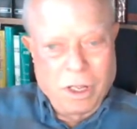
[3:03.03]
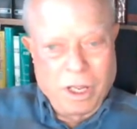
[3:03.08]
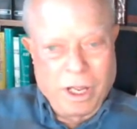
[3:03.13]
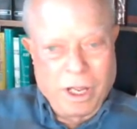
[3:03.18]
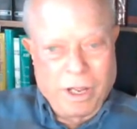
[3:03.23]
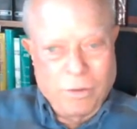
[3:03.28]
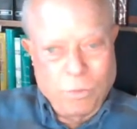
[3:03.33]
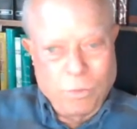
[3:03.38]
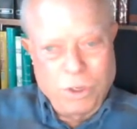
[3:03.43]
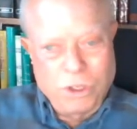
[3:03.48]

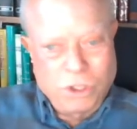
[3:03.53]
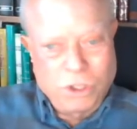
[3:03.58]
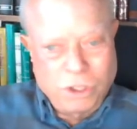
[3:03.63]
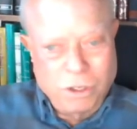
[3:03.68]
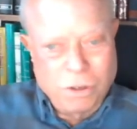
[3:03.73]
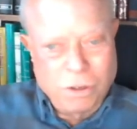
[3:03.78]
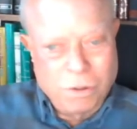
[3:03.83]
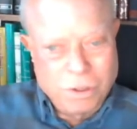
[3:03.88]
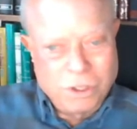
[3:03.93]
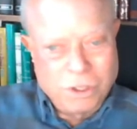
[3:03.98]
and we
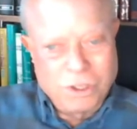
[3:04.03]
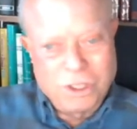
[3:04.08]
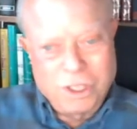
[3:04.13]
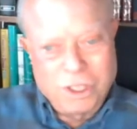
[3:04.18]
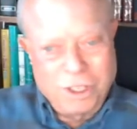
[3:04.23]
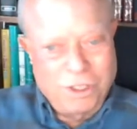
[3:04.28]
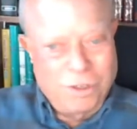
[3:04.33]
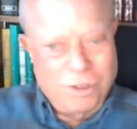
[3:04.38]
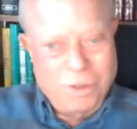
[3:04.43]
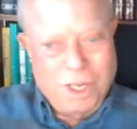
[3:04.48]
still
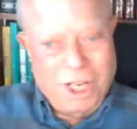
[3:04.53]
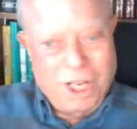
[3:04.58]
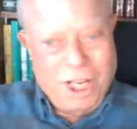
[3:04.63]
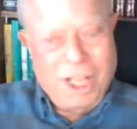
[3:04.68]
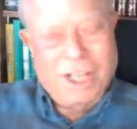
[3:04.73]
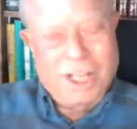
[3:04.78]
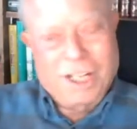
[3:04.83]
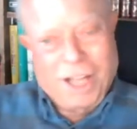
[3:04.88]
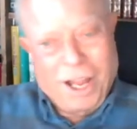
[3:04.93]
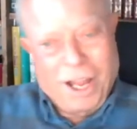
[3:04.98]
continue to
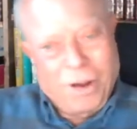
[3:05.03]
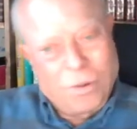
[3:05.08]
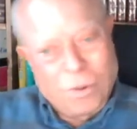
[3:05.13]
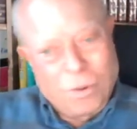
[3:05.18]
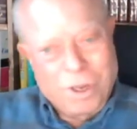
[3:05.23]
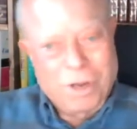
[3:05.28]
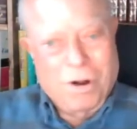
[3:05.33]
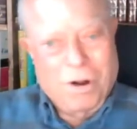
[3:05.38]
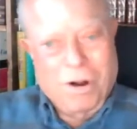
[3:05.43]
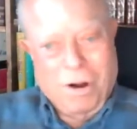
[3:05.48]
eat like
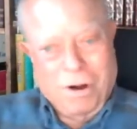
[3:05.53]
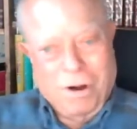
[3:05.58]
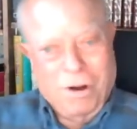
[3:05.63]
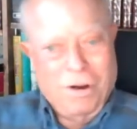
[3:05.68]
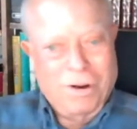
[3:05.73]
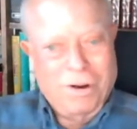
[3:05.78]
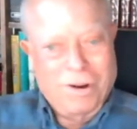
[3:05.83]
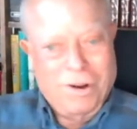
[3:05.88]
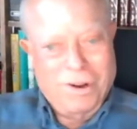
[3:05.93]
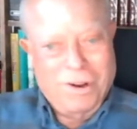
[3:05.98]
we
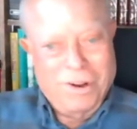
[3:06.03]
are